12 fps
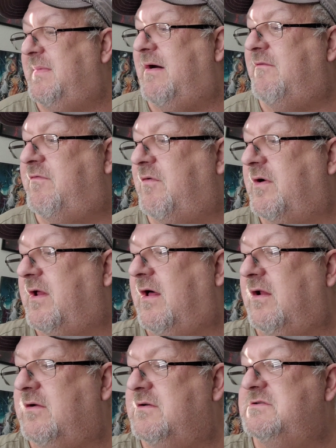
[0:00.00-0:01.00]
about
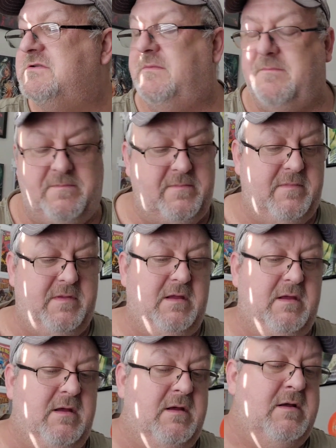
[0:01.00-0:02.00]
$4.
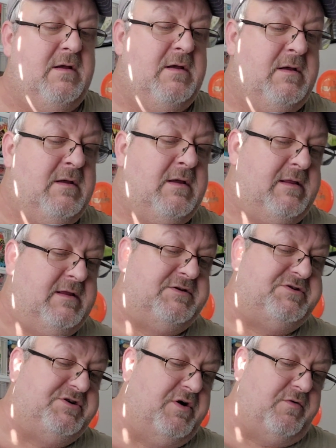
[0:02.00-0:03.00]

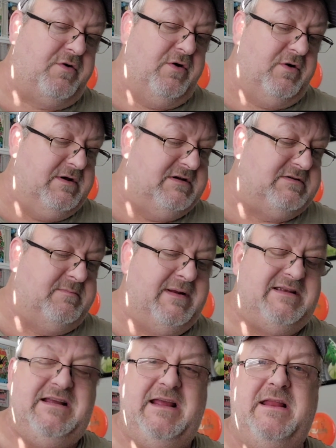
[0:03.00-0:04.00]
This Joker is a
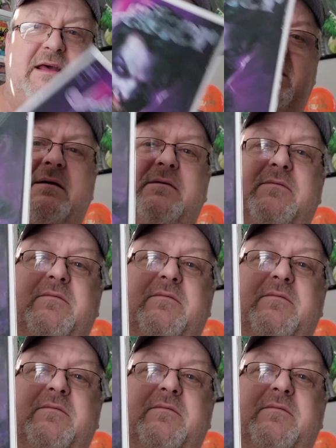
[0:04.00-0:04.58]
Matina